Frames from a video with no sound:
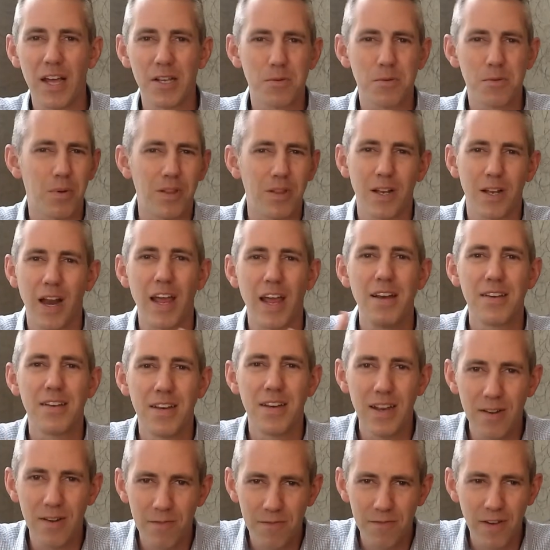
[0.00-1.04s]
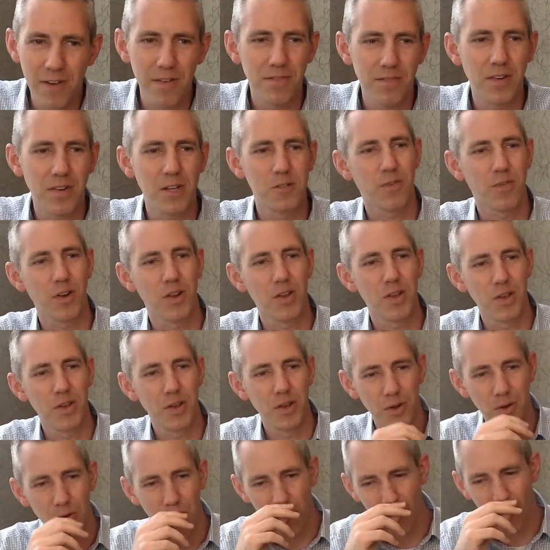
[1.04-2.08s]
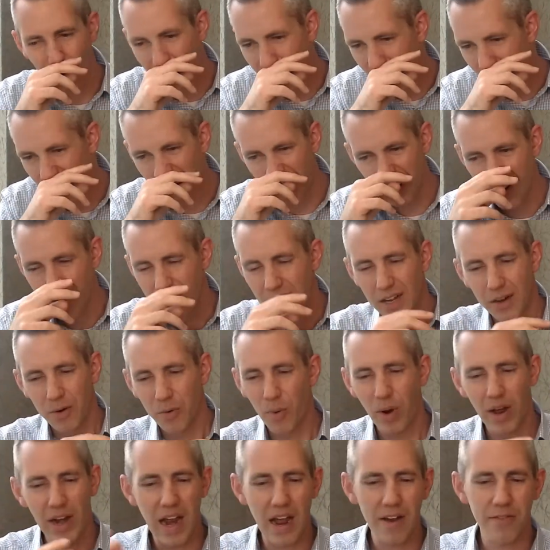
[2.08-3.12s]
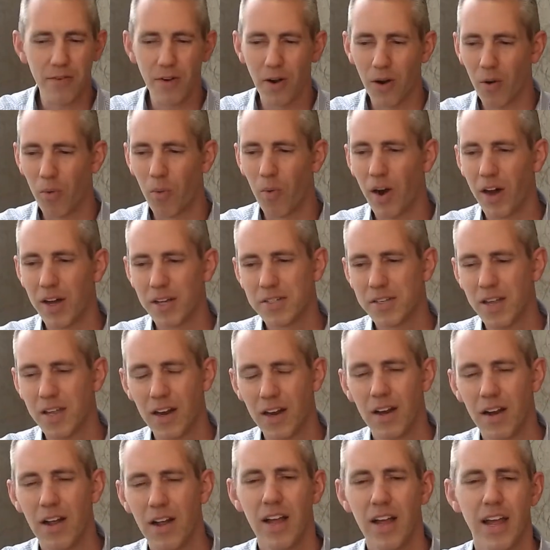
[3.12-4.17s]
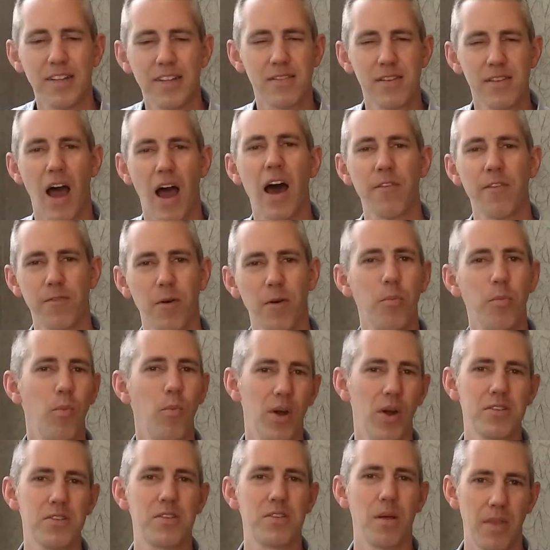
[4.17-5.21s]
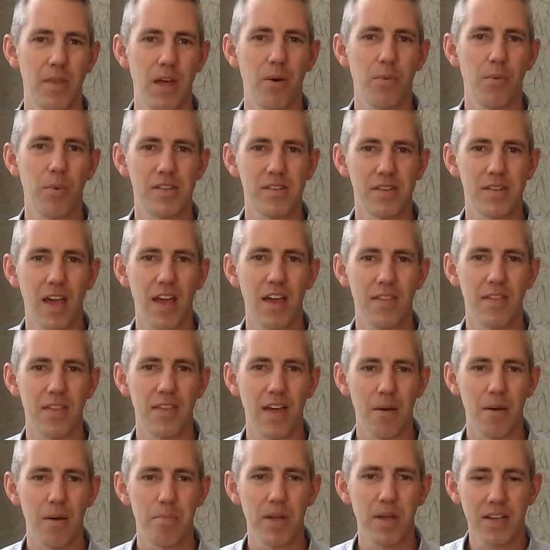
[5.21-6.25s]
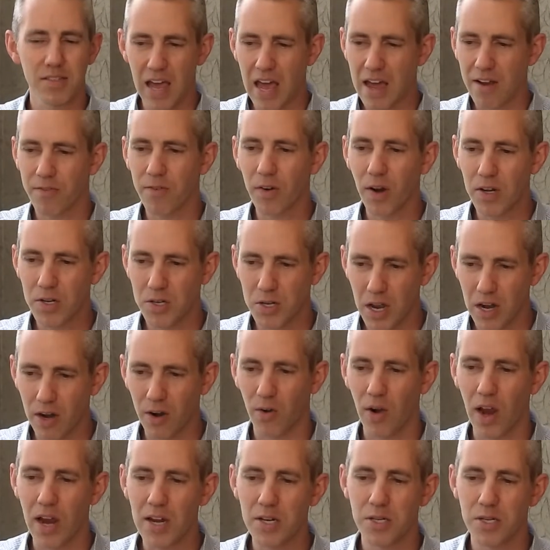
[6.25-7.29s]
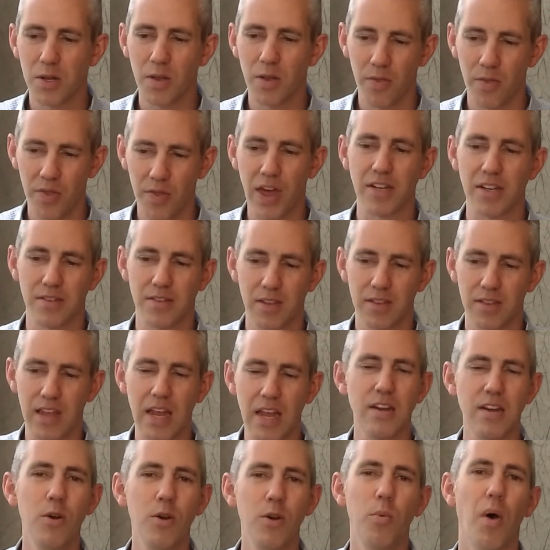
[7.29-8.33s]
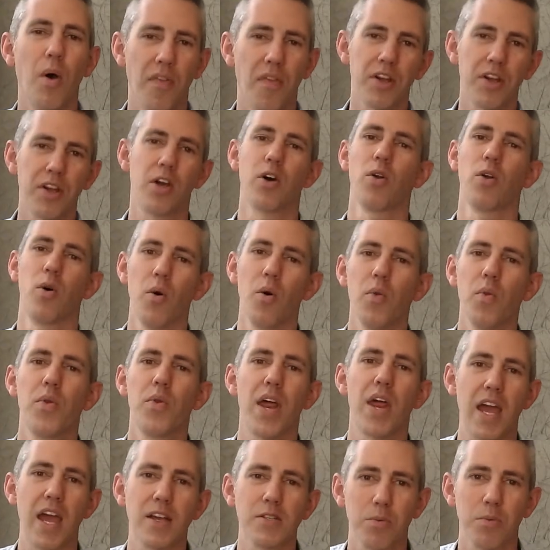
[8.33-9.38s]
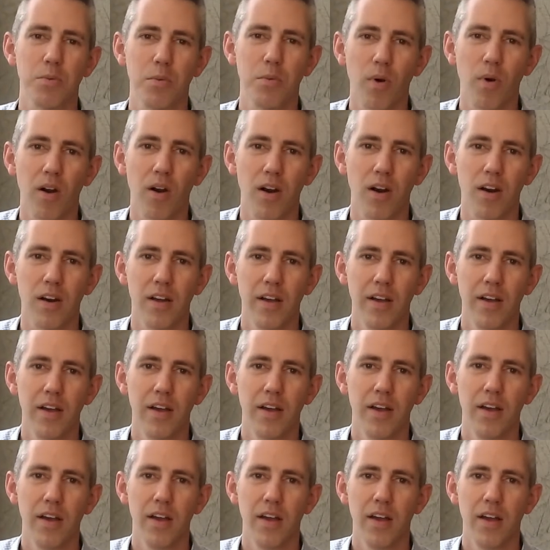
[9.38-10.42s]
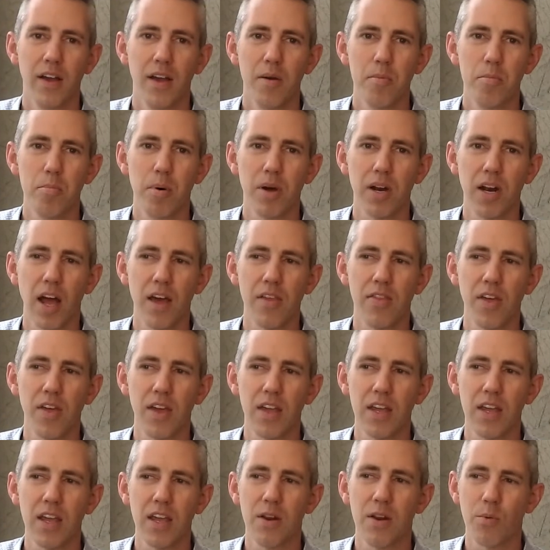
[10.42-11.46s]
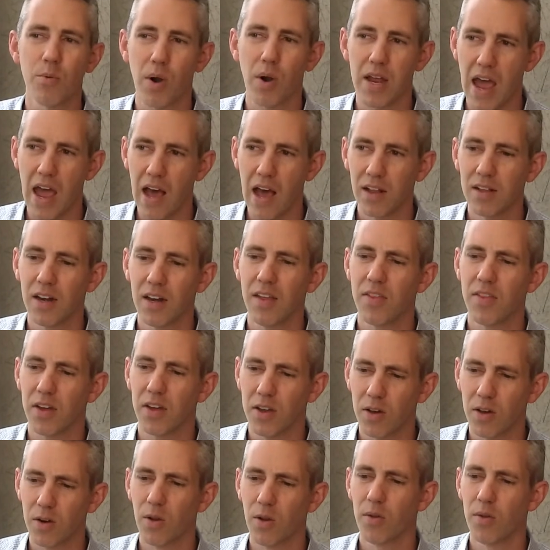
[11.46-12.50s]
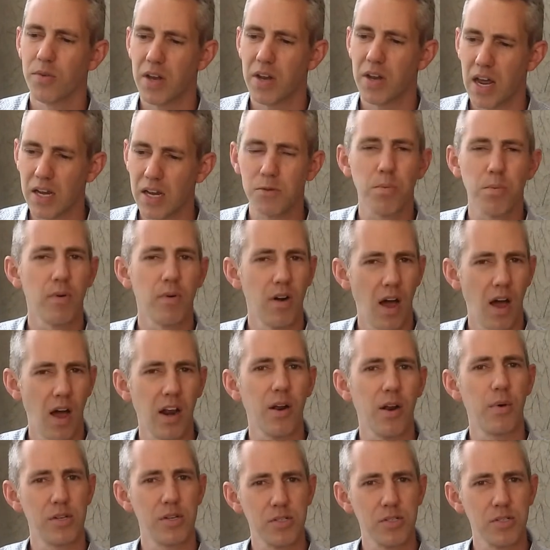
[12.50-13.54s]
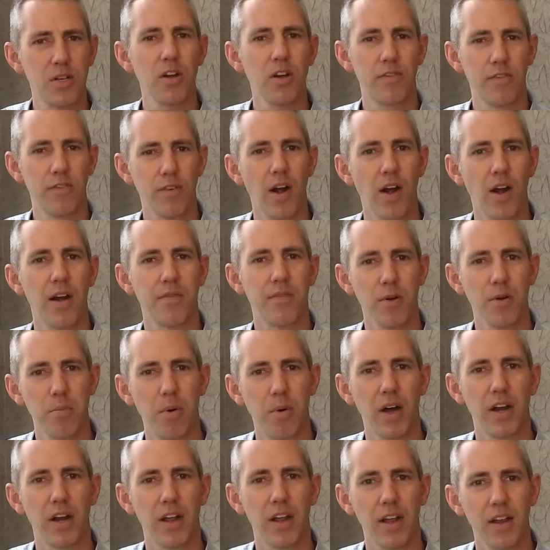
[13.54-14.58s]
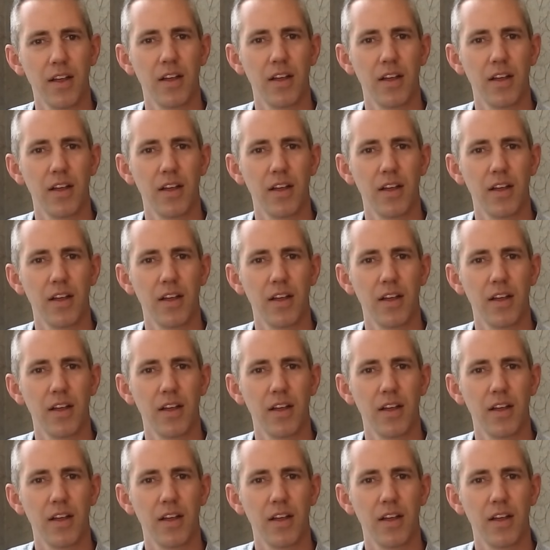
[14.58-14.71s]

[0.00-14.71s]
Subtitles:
were the 1950s for you, or whenever it was. It's not from wisdom that we say that, because every generation thinks that they knew what the good old days were. But I think in reality, the good old days were not always good for everybody.